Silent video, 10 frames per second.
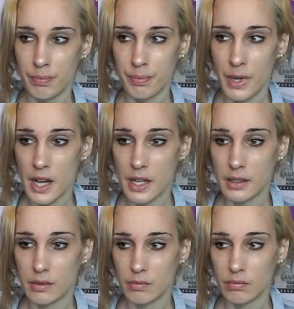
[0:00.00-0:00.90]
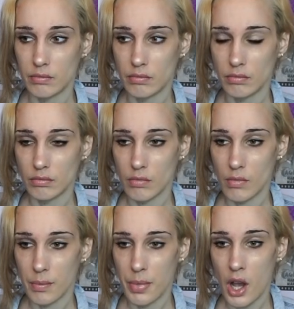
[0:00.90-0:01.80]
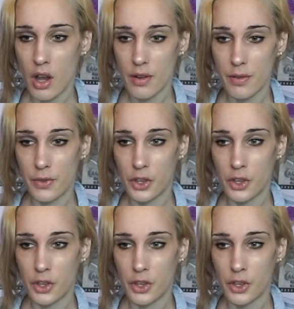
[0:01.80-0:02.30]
But part of